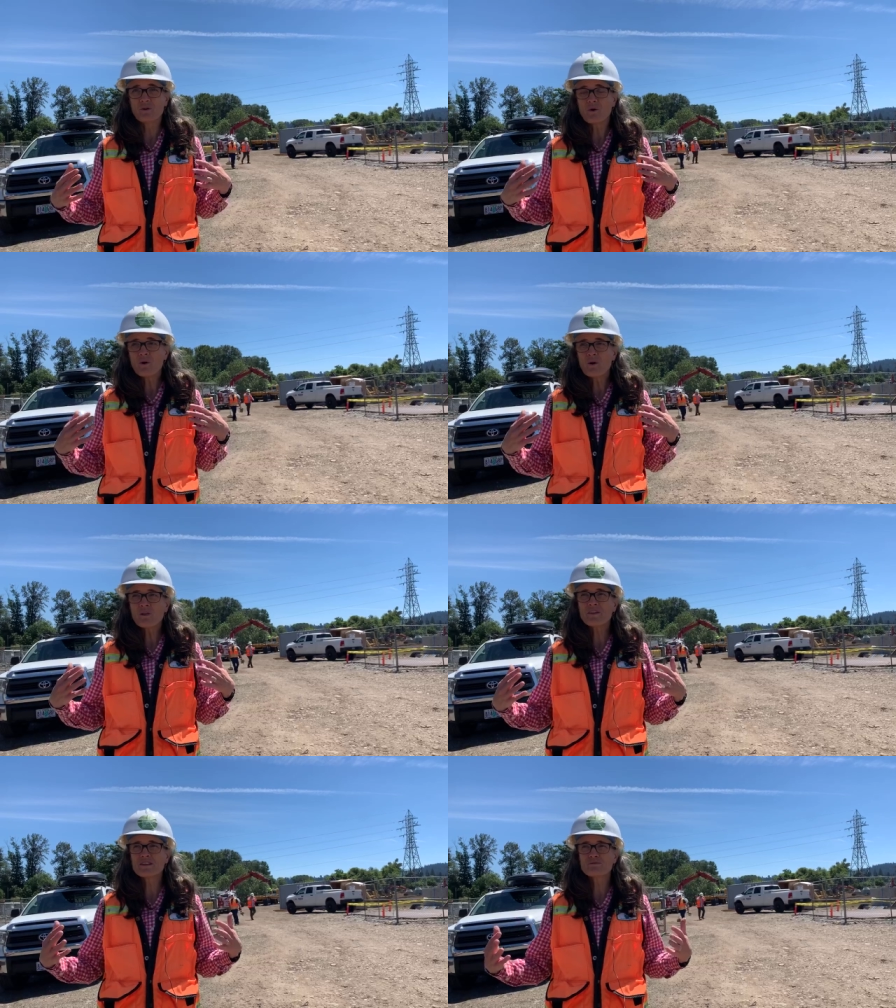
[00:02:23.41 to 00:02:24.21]

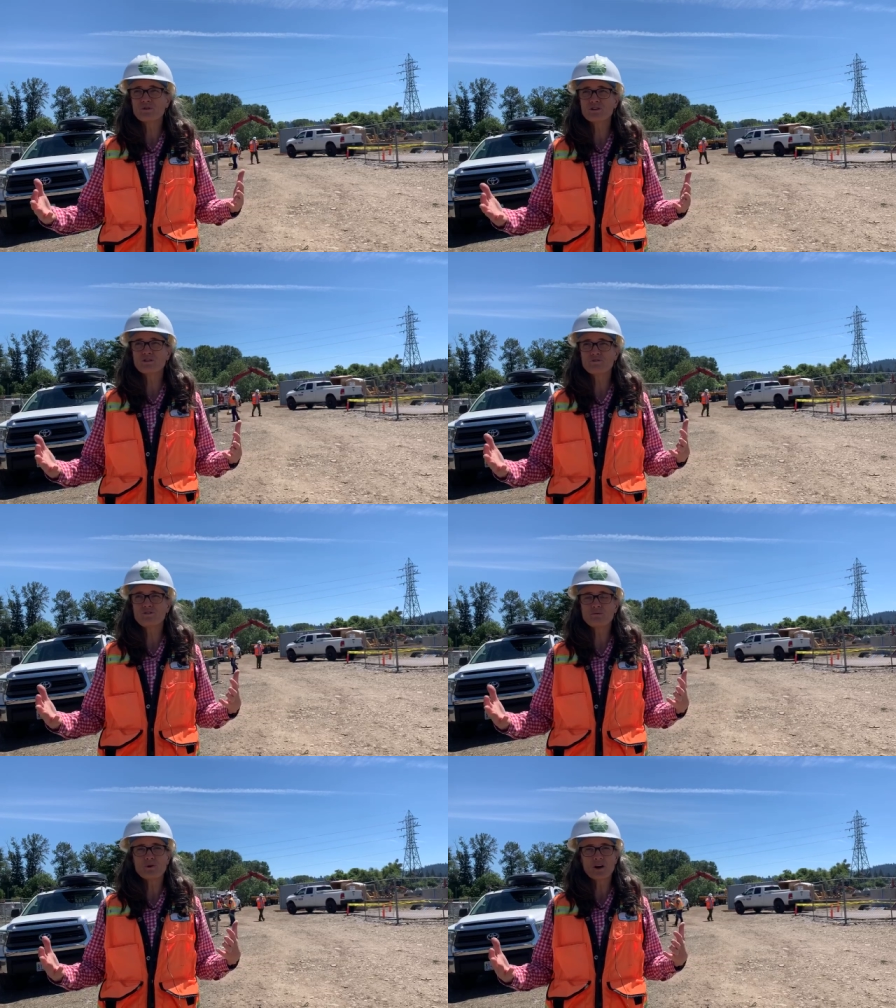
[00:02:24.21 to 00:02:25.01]
all these
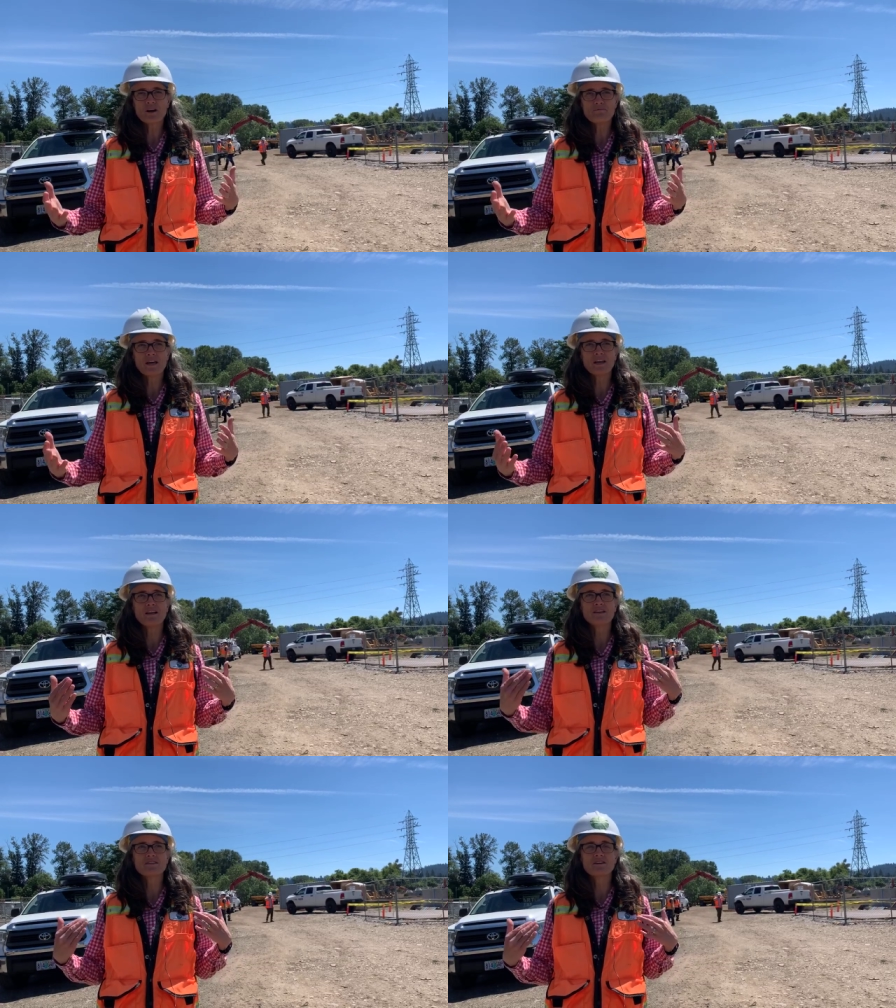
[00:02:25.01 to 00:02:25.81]
wonderful park
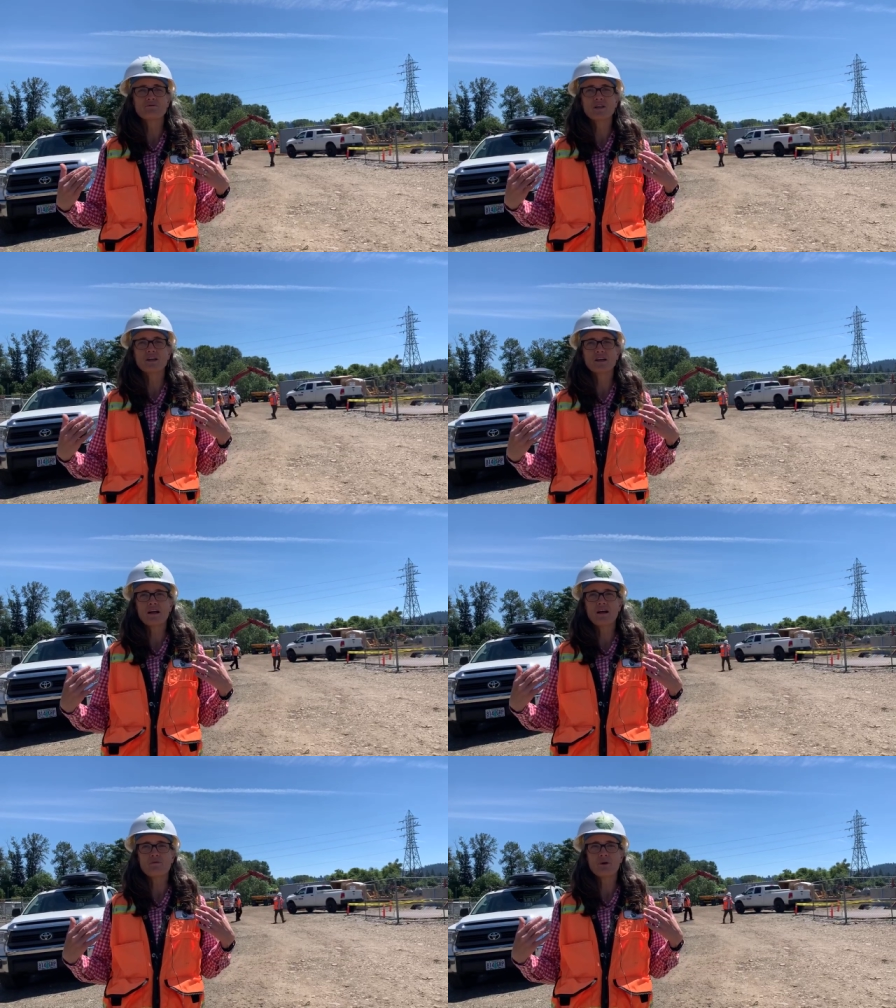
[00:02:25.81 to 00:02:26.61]
amenities that are really going
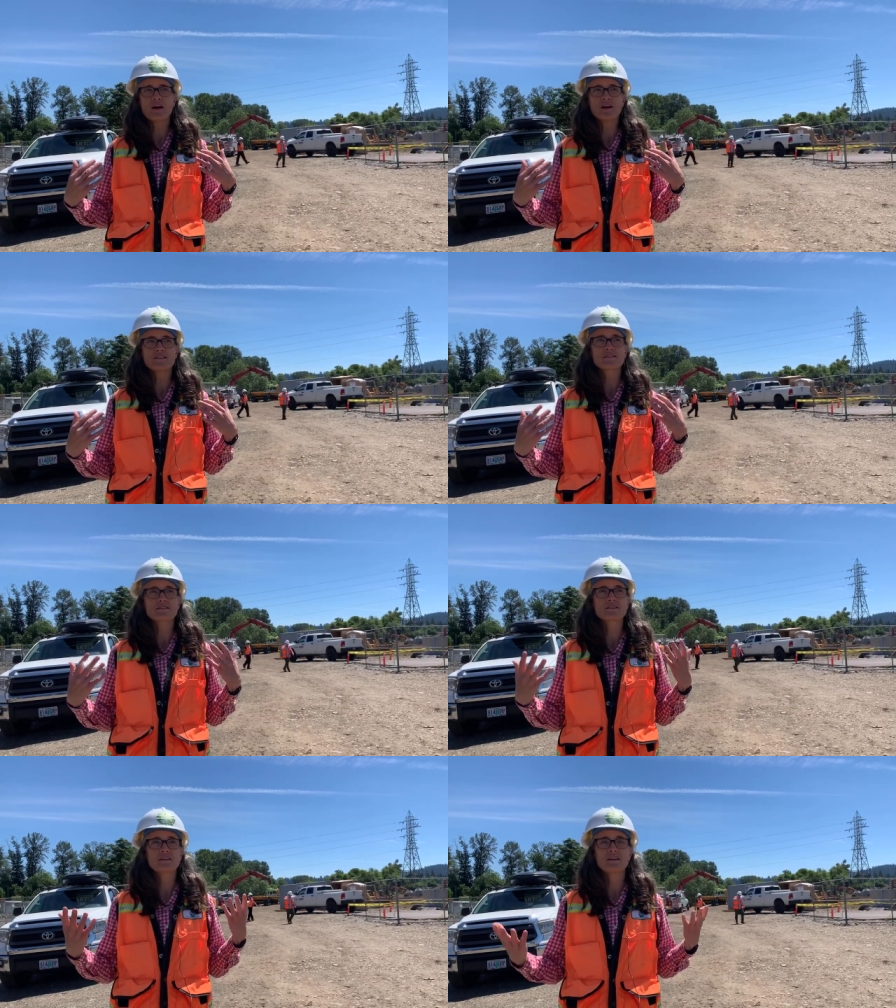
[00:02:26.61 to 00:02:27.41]
to help
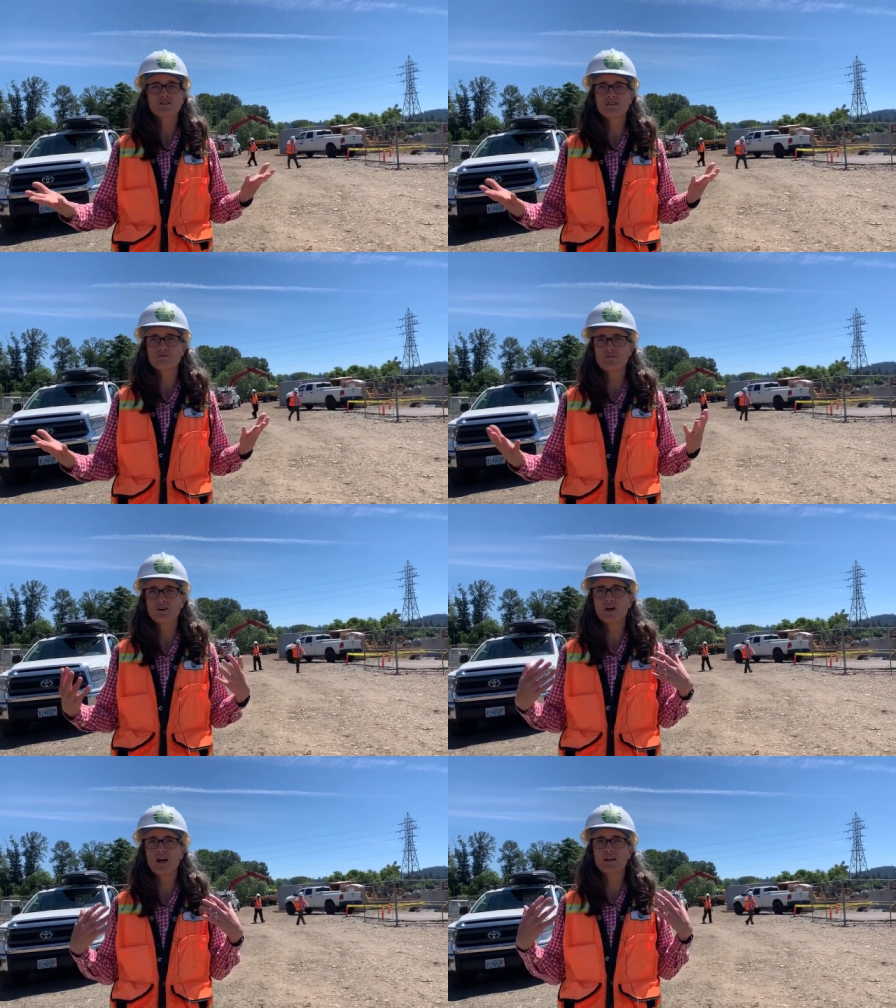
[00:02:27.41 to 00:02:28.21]
us get to the
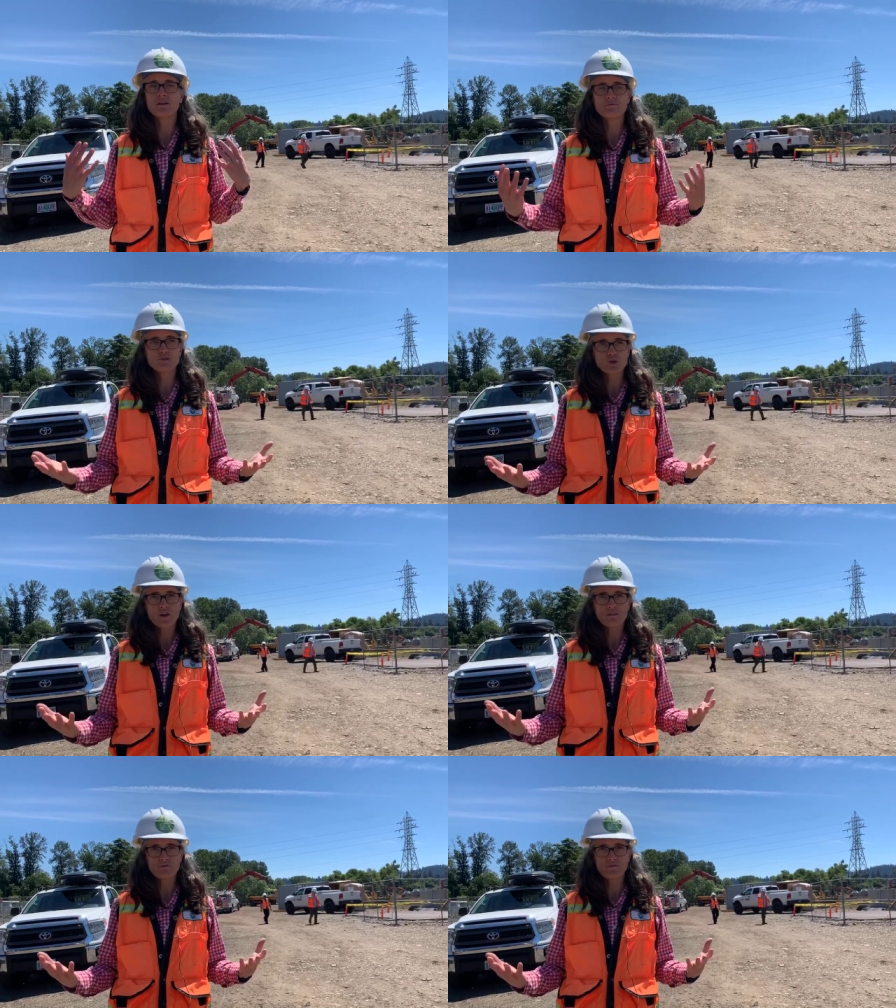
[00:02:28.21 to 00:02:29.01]
river and
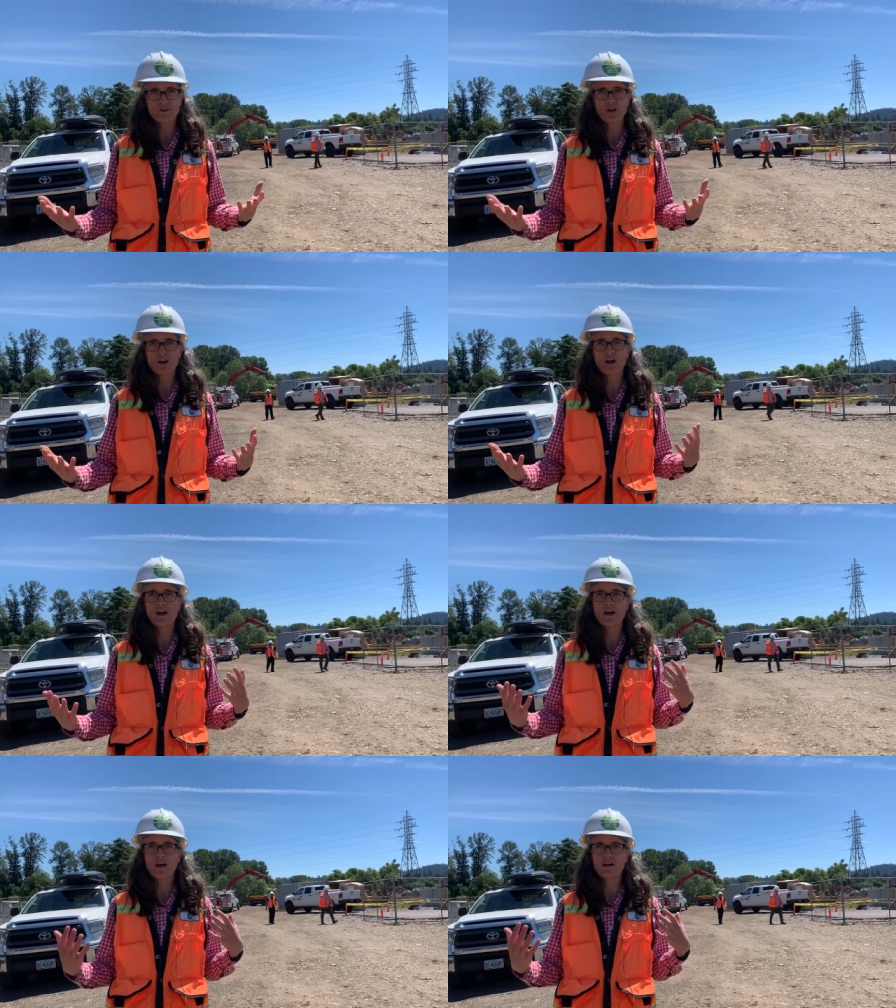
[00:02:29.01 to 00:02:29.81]
enjoy the river
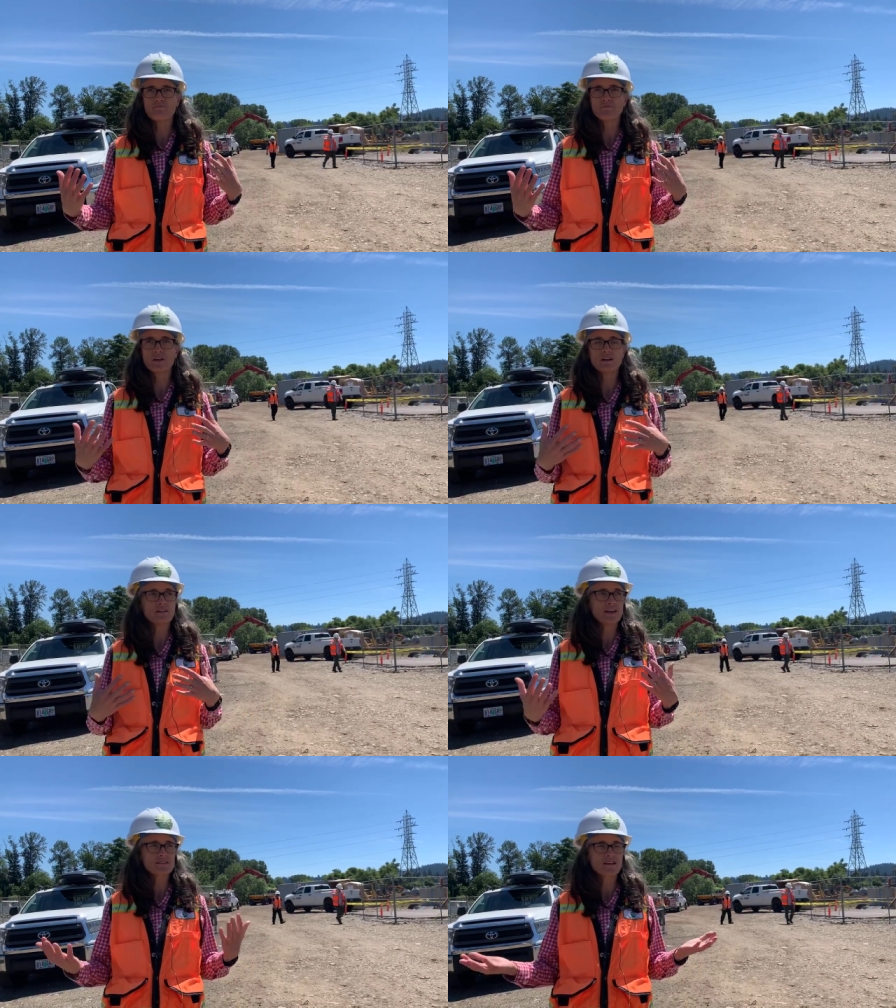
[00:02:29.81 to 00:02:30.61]
in a
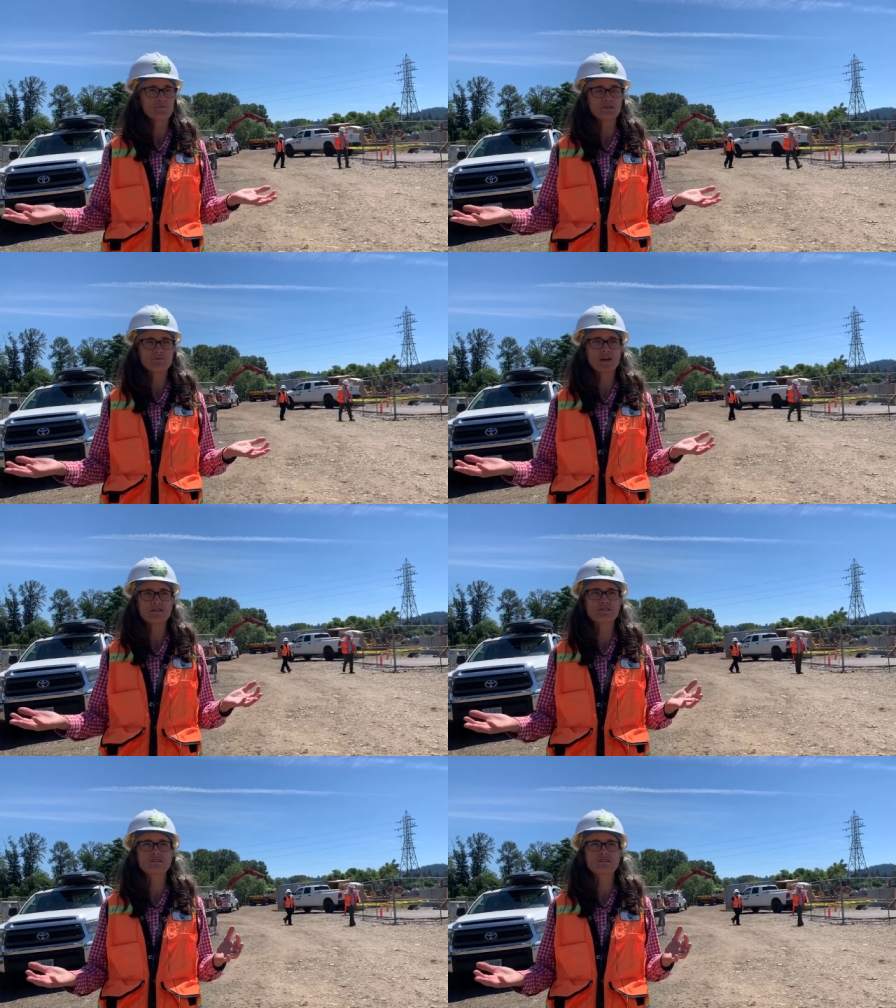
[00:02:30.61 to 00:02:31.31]
landscaped space.